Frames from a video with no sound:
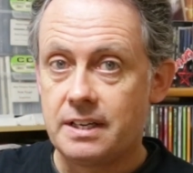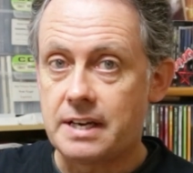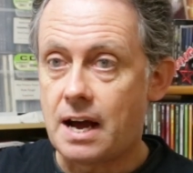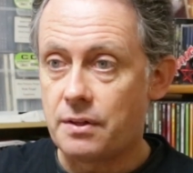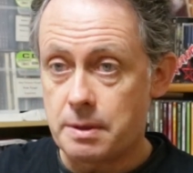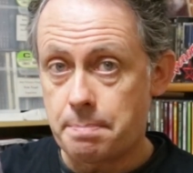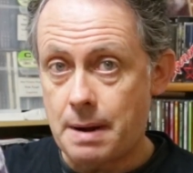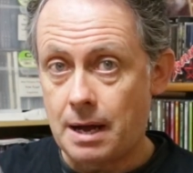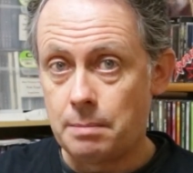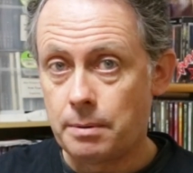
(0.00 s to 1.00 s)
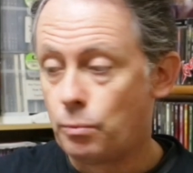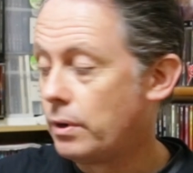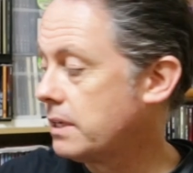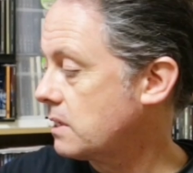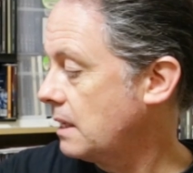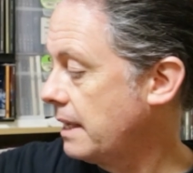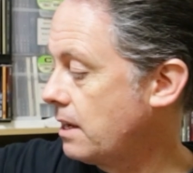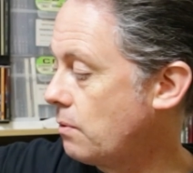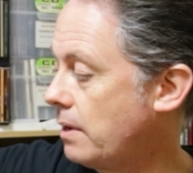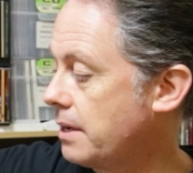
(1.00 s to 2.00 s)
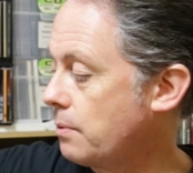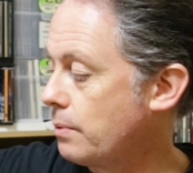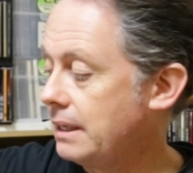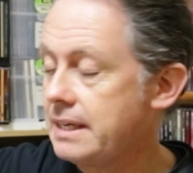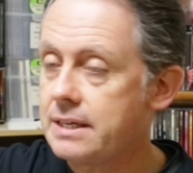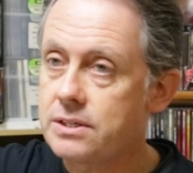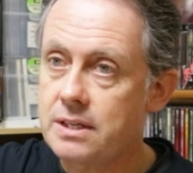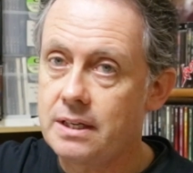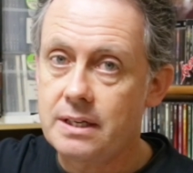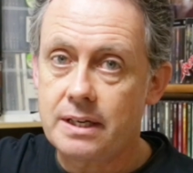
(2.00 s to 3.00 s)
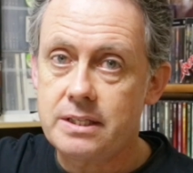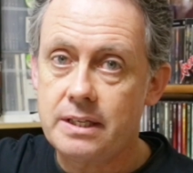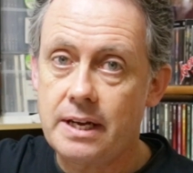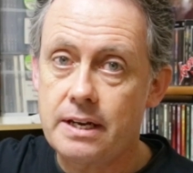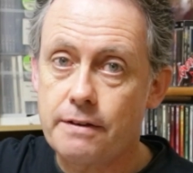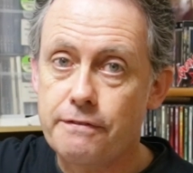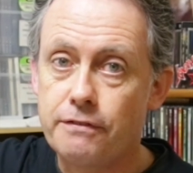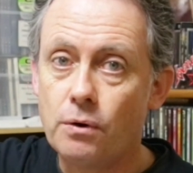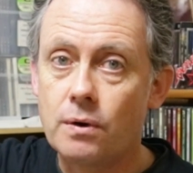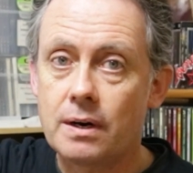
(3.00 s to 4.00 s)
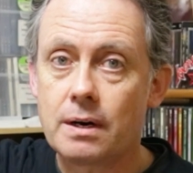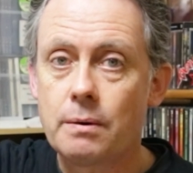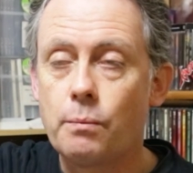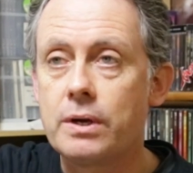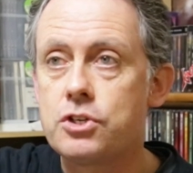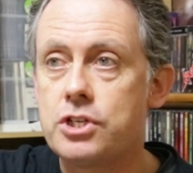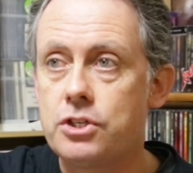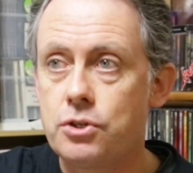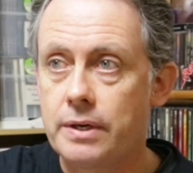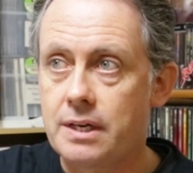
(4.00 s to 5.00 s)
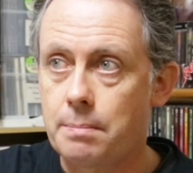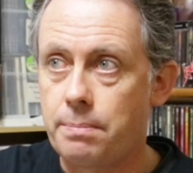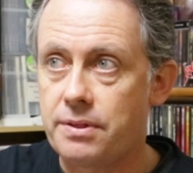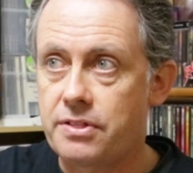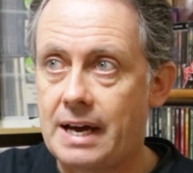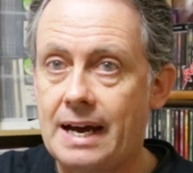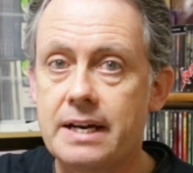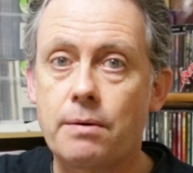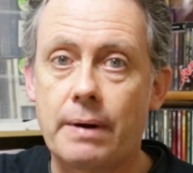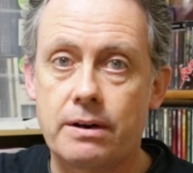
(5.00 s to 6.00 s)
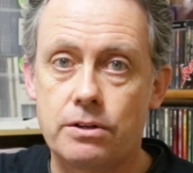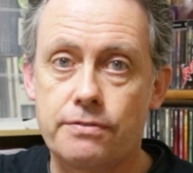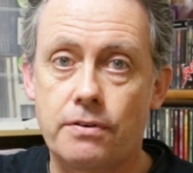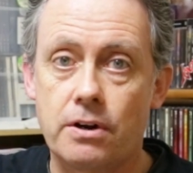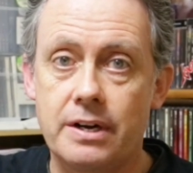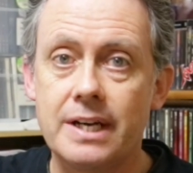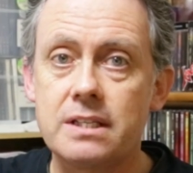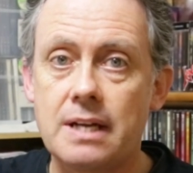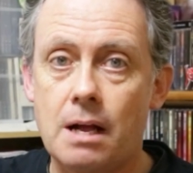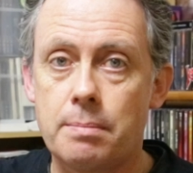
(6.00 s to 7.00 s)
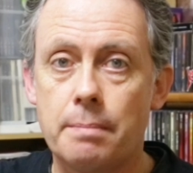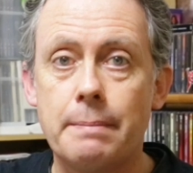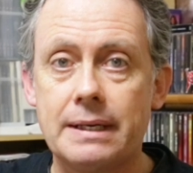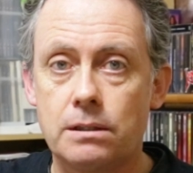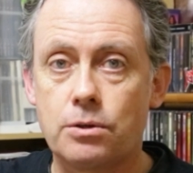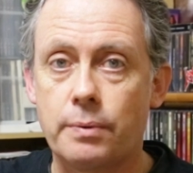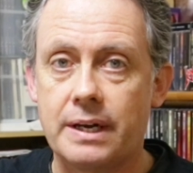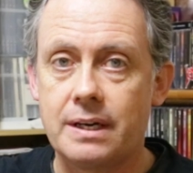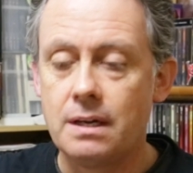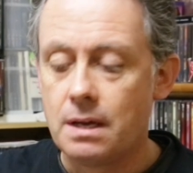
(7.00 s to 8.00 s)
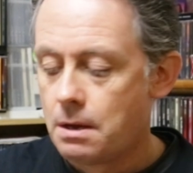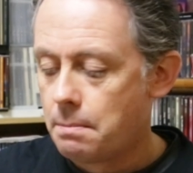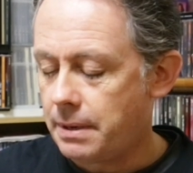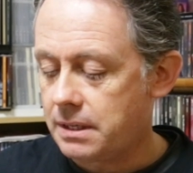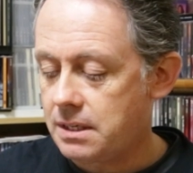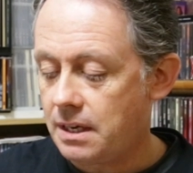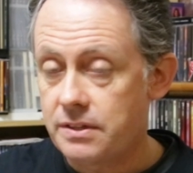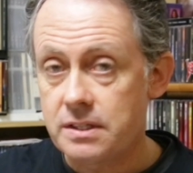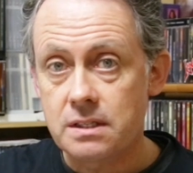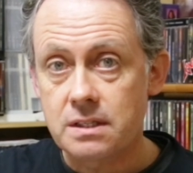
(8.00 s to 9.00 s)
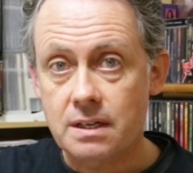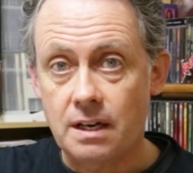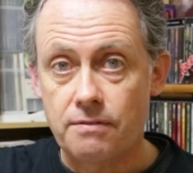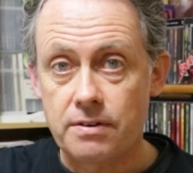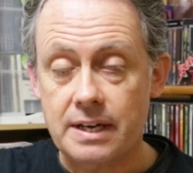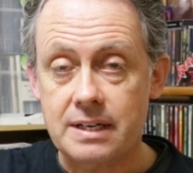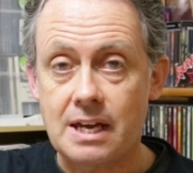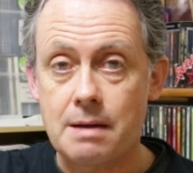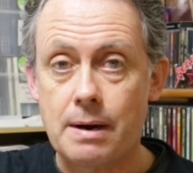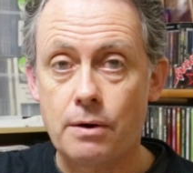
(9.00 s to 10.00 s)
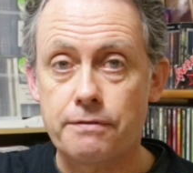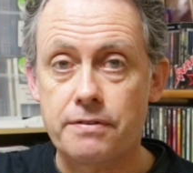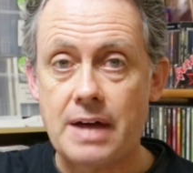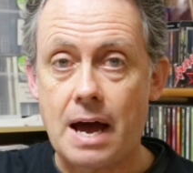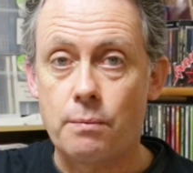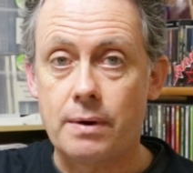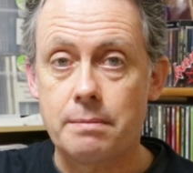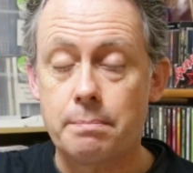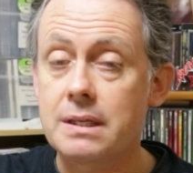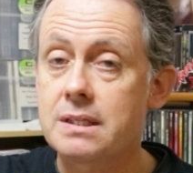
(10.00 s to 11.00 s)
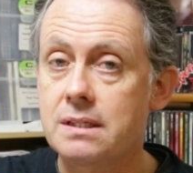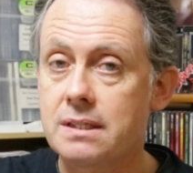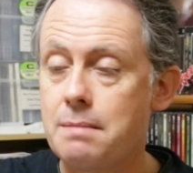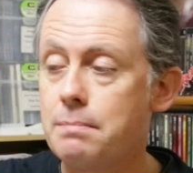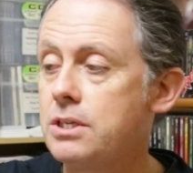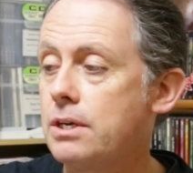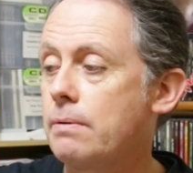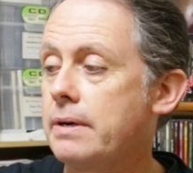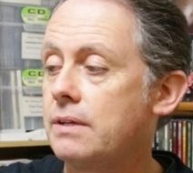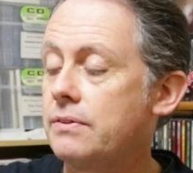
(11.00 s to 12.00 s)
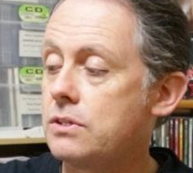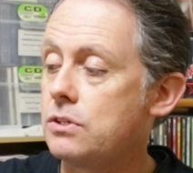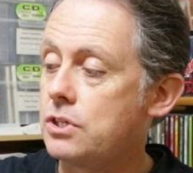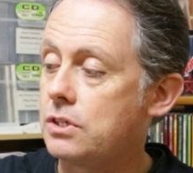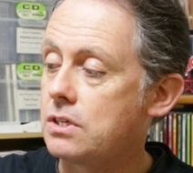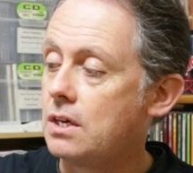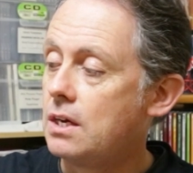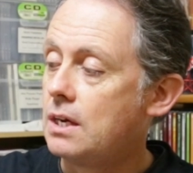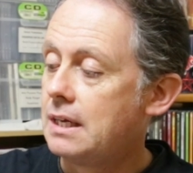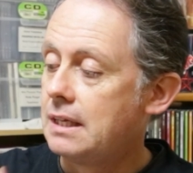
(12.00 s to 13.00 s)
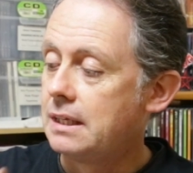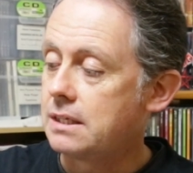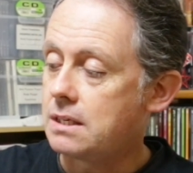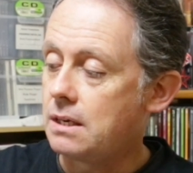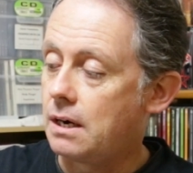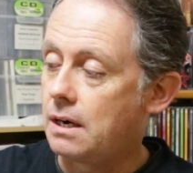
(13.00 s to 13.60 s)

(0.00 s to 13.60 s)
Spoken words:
Now, the album was later on released in 1984 when she joined up with the Attic Records for her next album, Metal Queen, but this is the cover that came out for that one. But it's the same material. This is just listed,